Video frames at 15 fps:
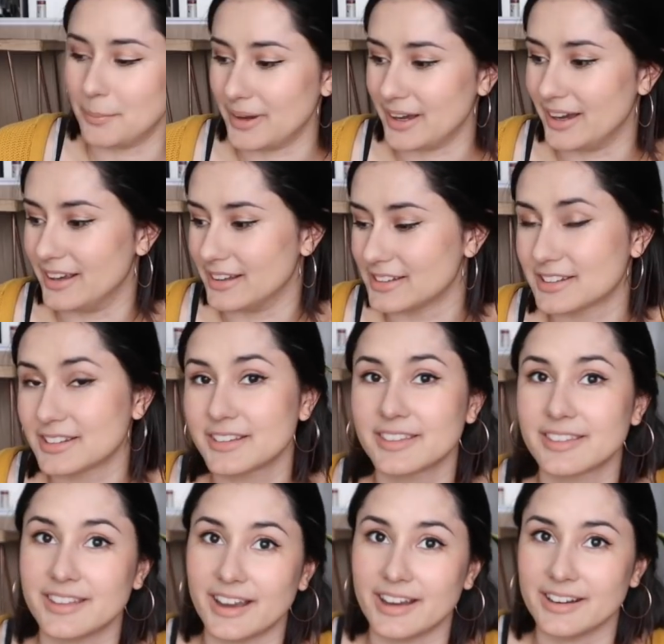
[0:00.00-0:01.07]
but
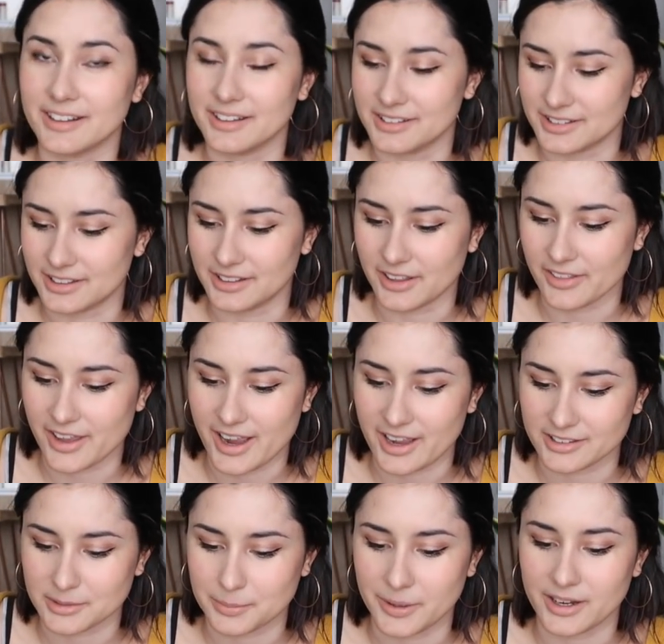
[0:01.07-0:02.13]
that is another
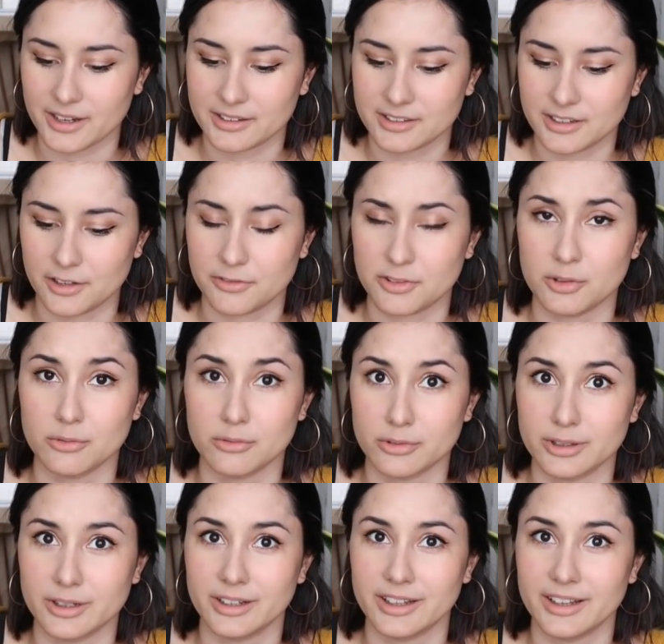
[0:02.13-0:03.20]
aspect if you
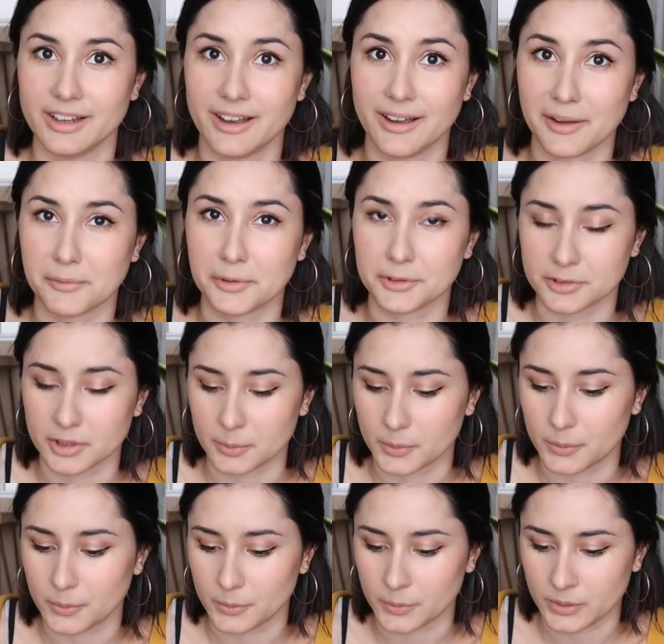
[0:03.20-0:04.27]
really are having
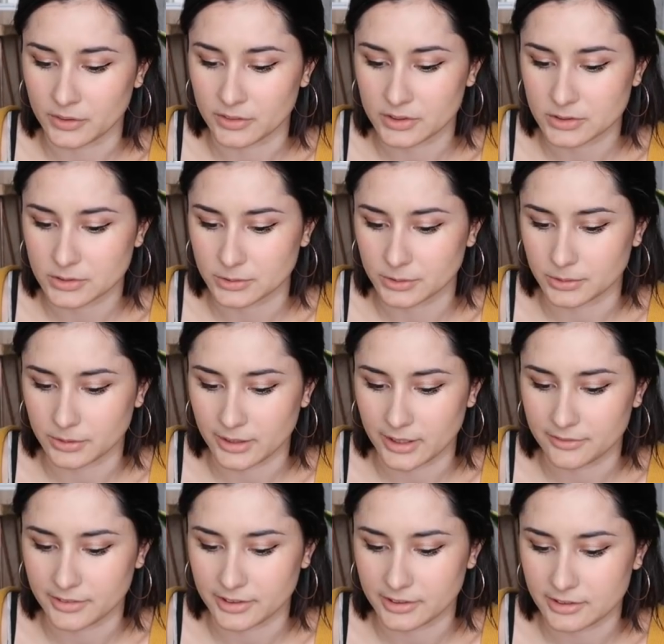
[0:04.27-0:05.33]
trouble with sugar
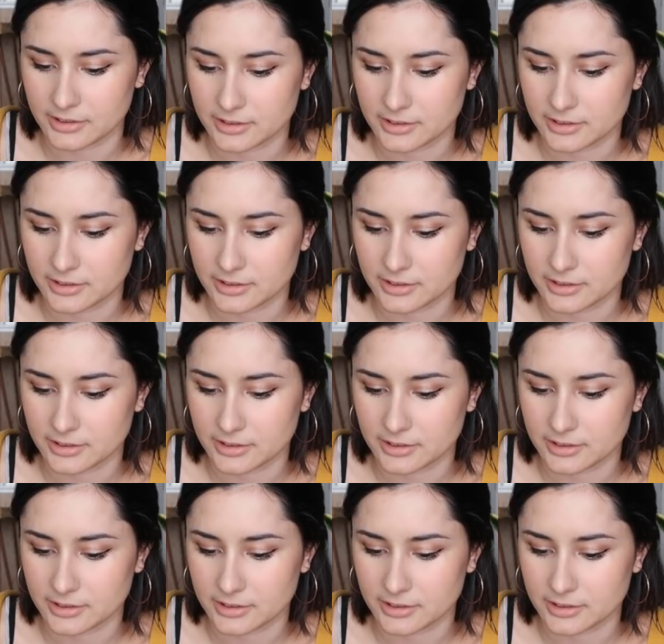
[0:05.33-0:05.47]
cravings.